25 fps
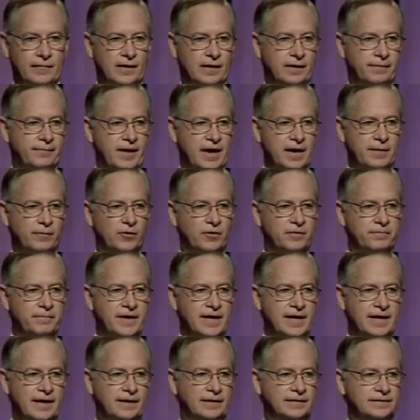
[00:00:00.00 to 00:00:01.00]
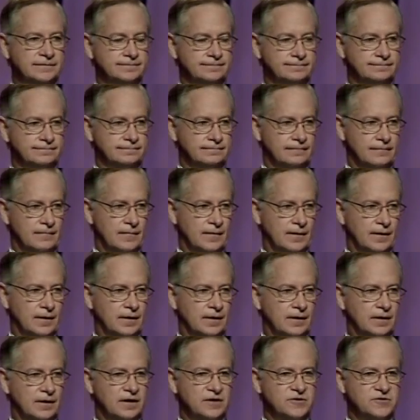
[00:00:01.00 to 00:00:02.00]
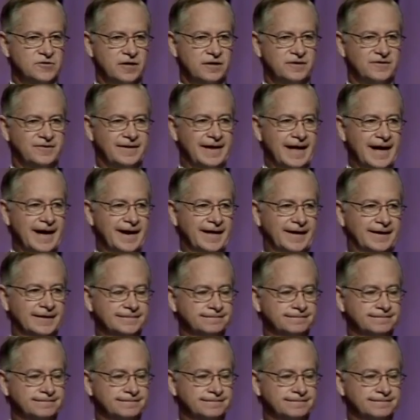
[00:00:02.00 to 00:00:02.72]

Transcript: payable to me, Judd's daddy,